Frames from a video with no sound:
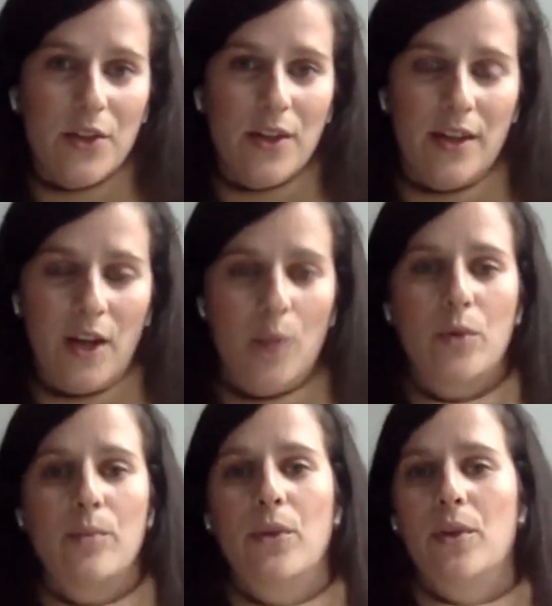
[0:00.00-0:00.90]
You can now
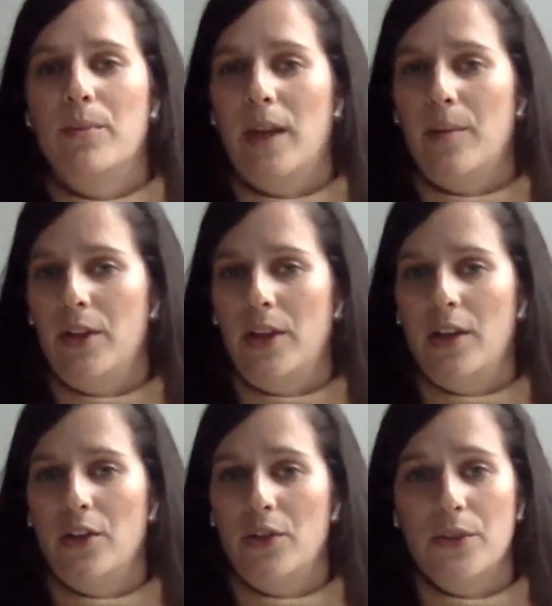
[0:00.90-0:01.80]
promote
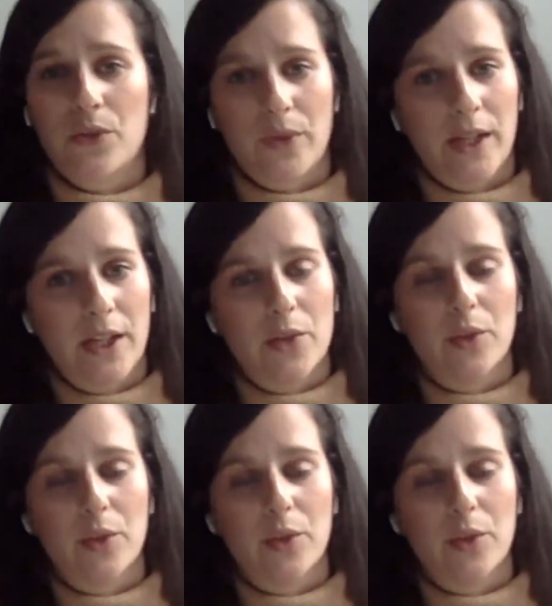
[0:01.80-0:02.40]
maybe a new screen.